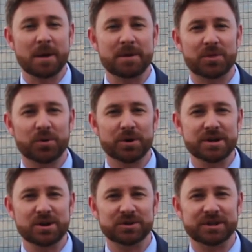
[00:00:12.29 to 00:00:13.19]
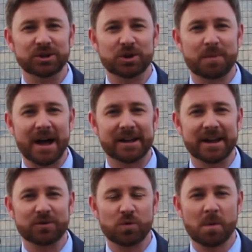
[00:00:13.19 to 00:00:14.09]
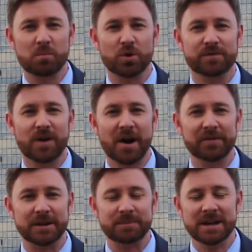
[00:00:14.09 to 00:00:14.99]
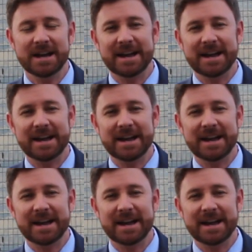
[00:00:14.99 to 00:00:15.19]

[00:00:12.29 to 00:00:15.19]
Maybe in 30 years, they'll look back at it and remember it fondly.